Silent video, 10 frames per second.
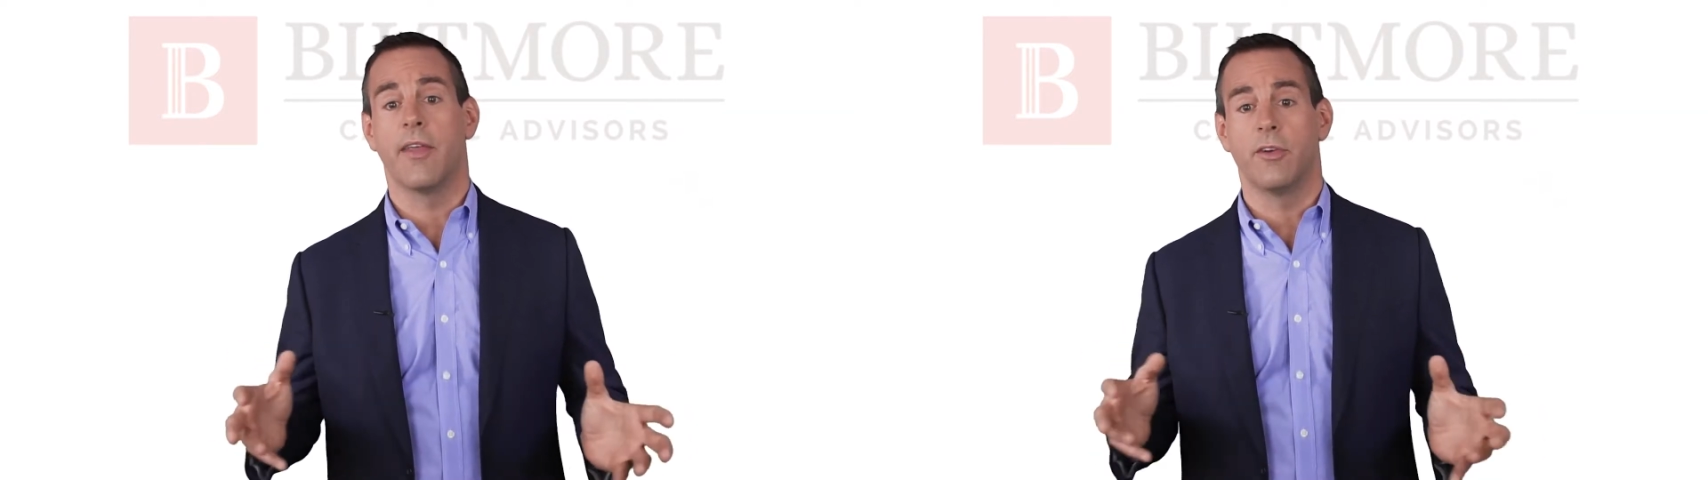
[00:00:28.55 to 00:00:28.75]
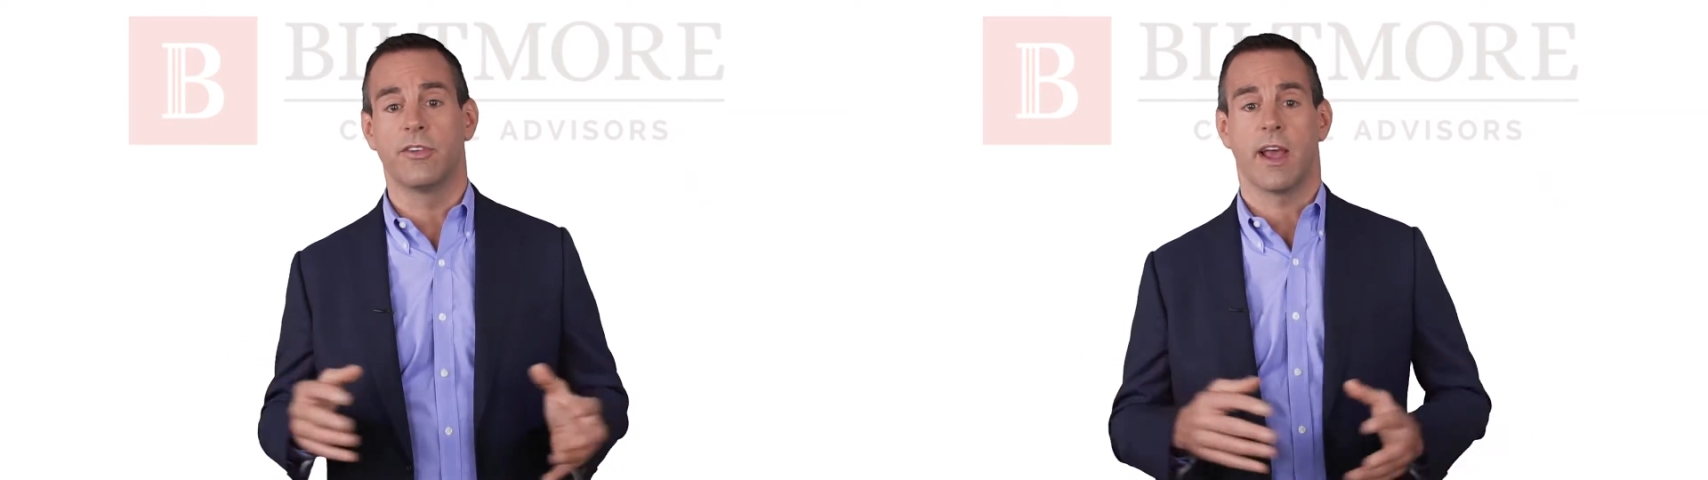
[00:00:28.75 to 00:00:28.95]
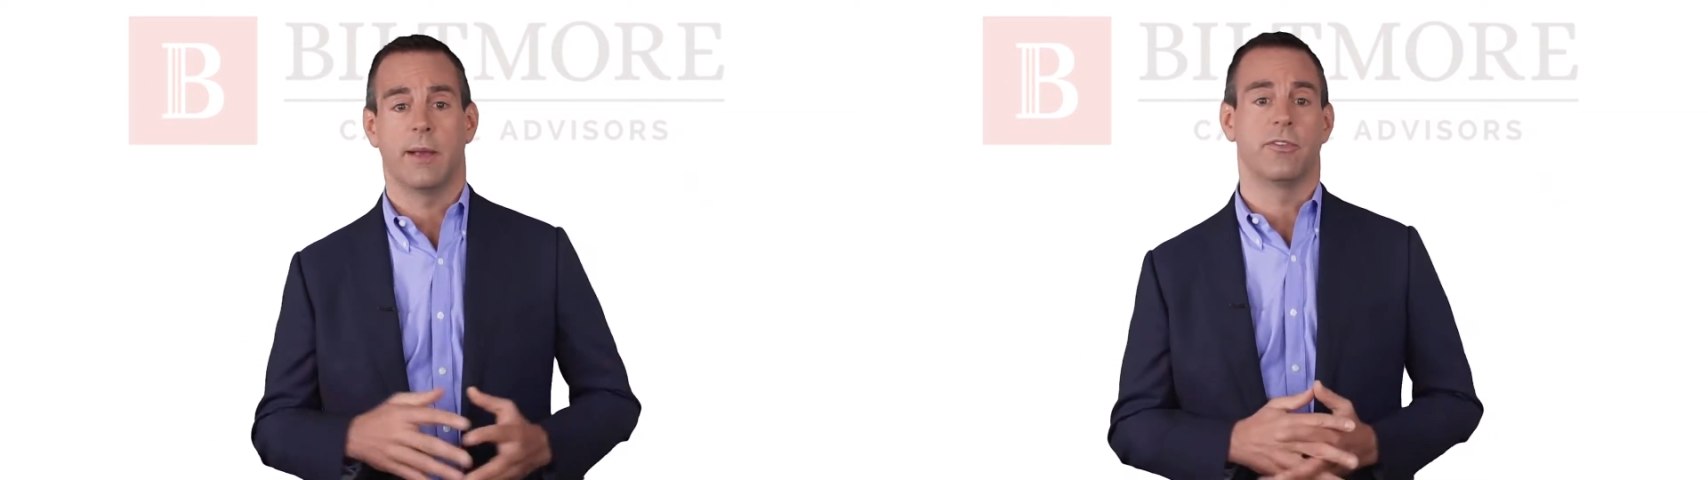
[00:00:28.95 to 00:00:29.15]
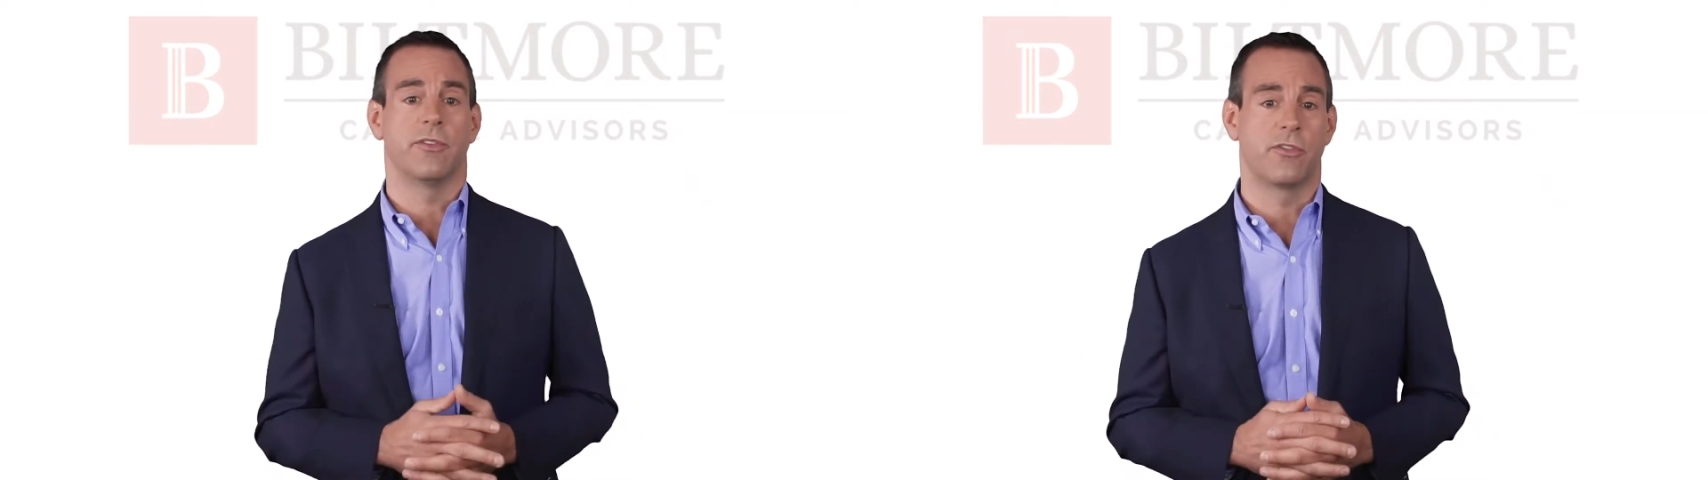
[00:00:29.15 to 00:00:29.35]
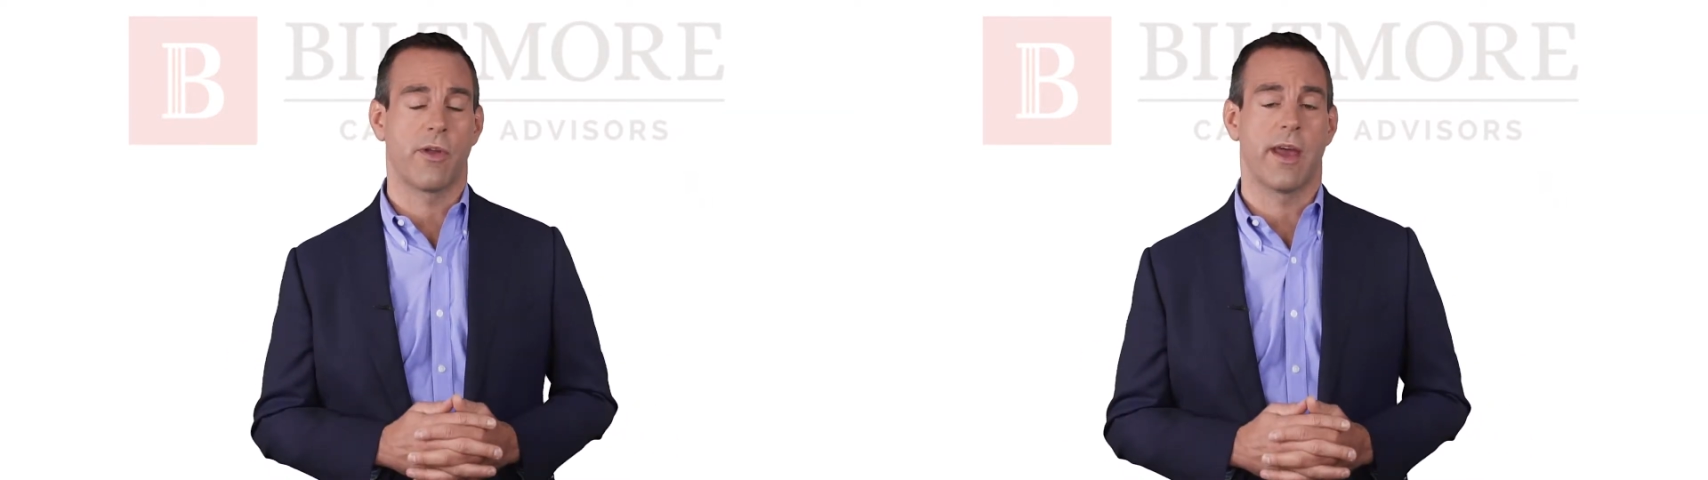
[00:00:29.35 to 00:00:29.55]
other types
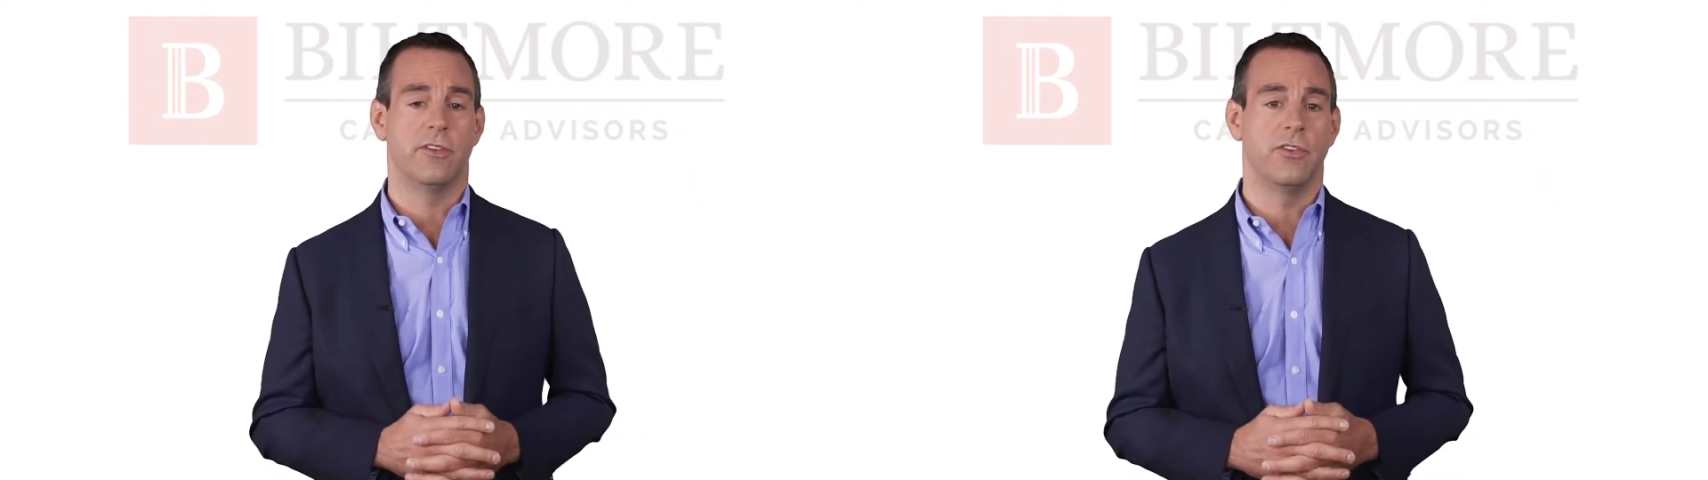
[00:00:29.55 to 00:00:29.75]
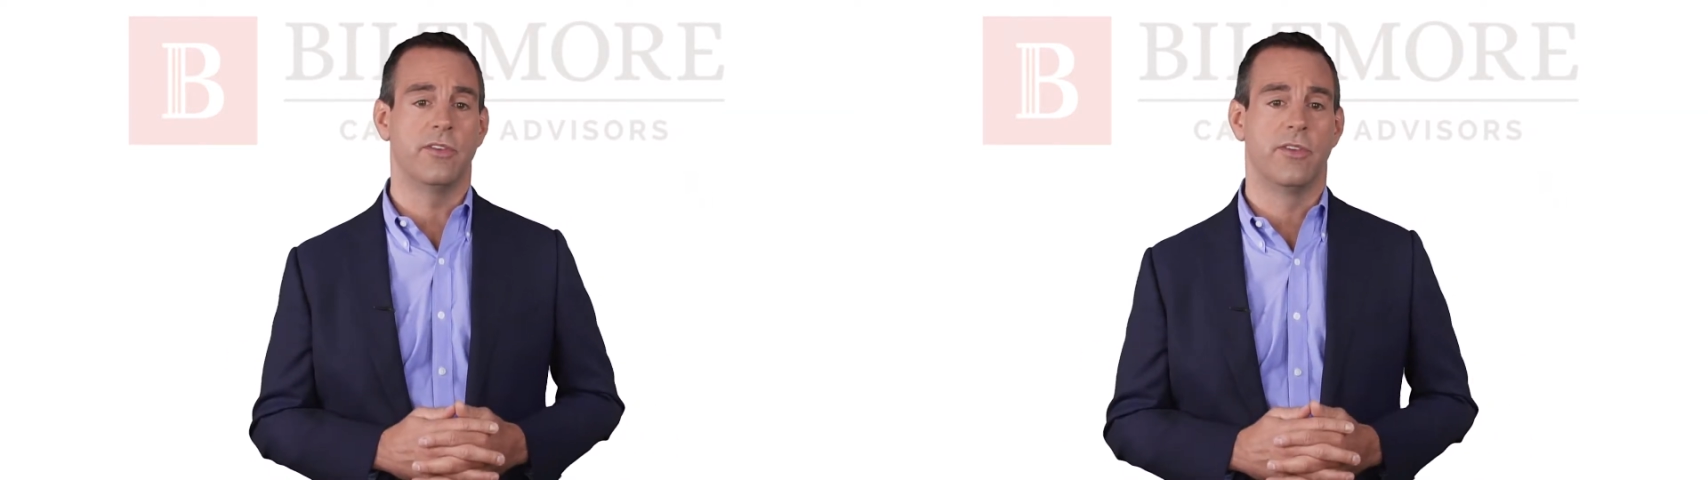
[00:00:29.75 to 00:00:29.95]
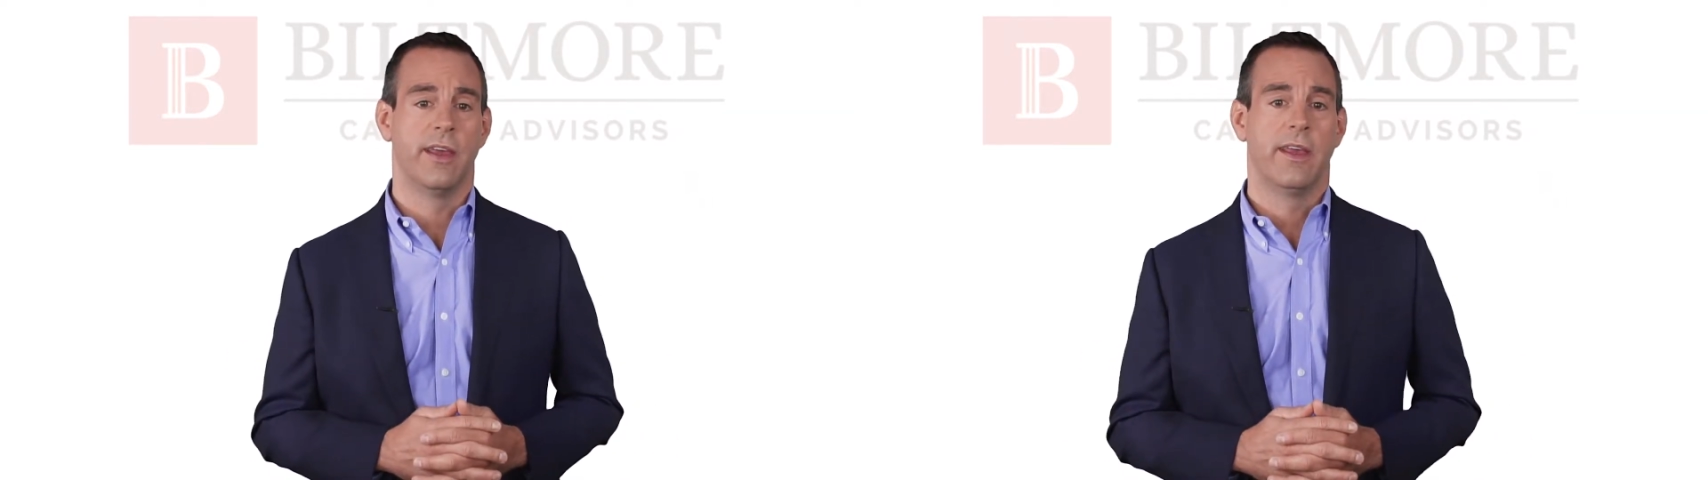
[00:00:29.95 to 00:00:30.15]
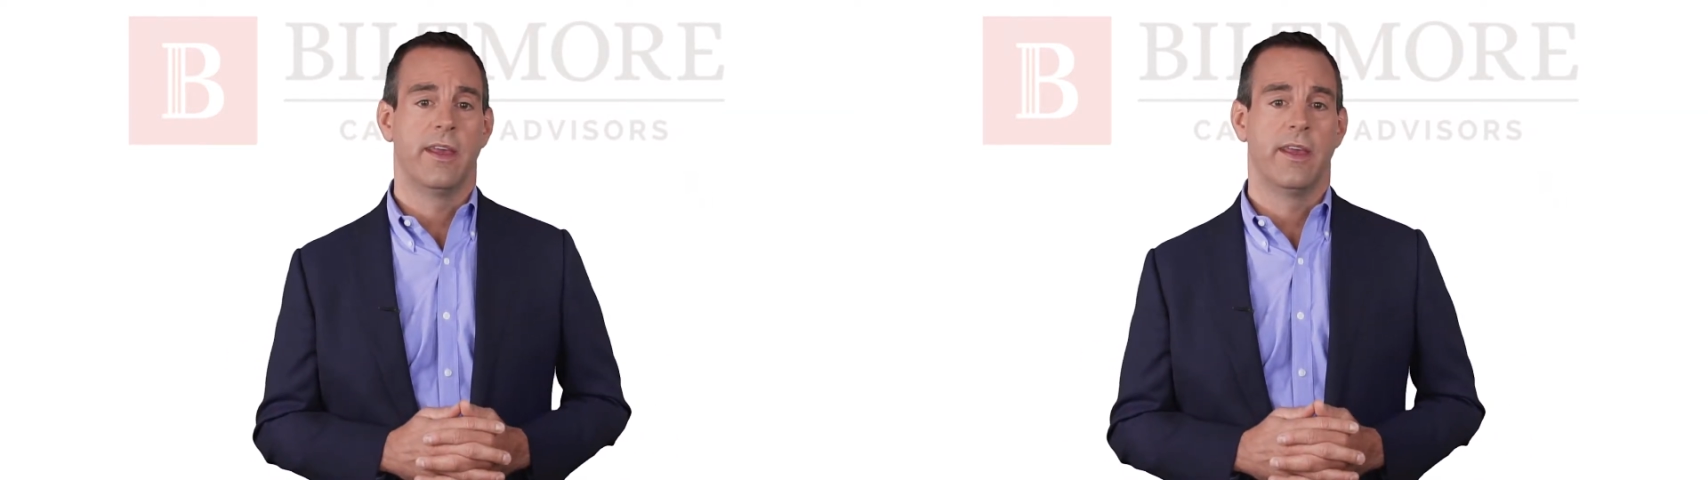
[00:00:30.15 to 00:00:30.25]
of strategies